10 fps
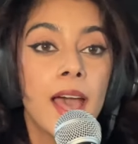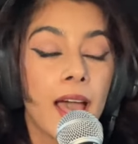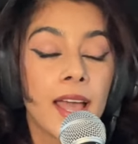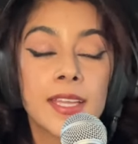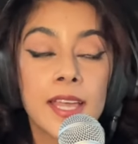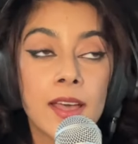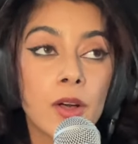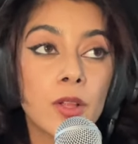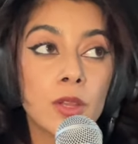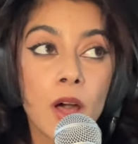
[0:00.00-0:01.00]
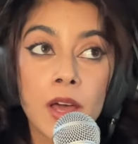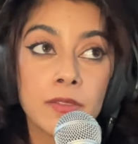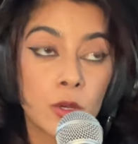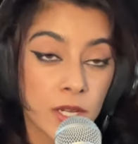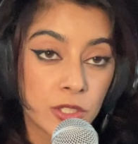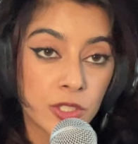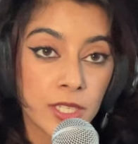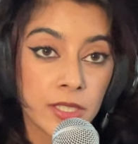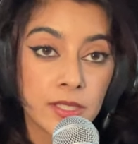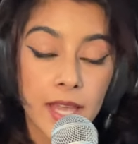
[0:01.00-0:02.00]
I get a lot of
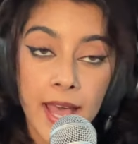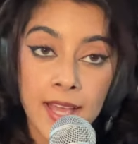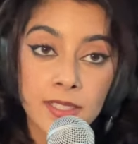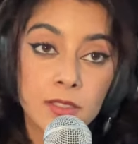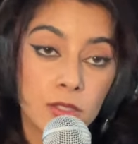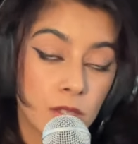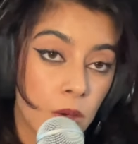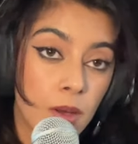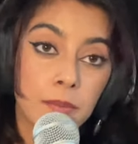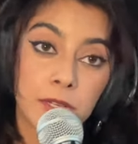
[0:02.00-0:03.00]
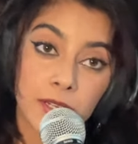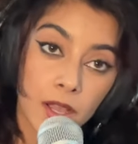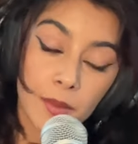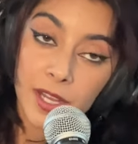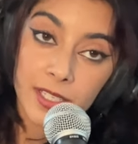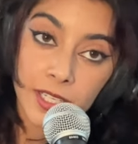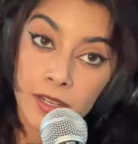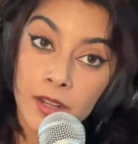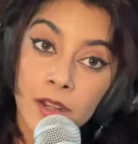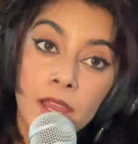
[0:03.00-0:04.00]
questions asked, so I'm going to come on
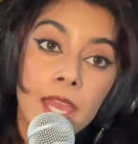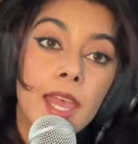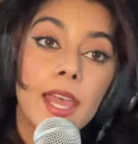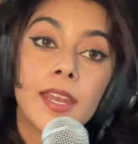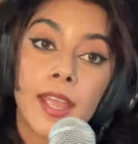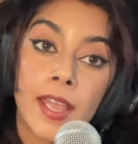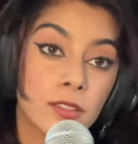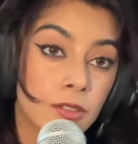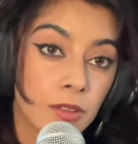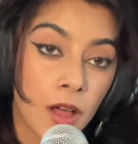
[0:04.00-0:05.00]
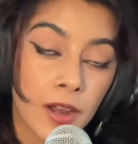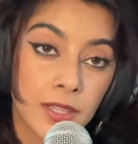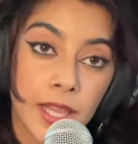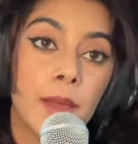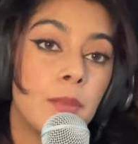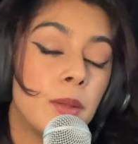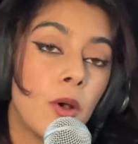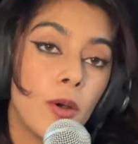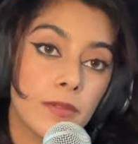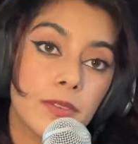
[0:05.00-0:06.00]
here and answer a lot of them, and
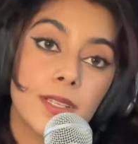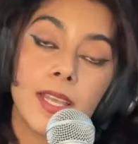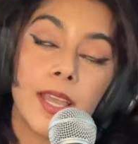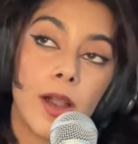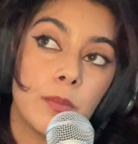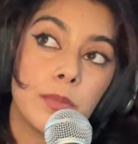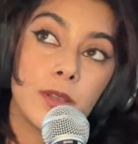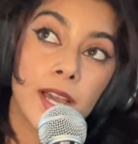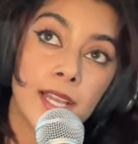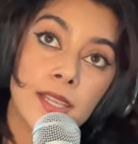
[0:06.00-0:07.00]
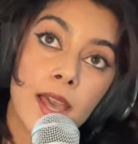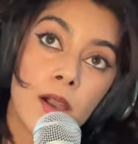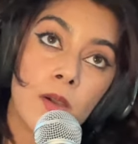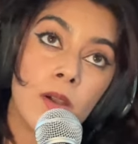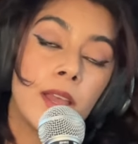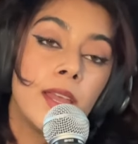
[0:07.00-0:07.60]
hopefully they help you guys out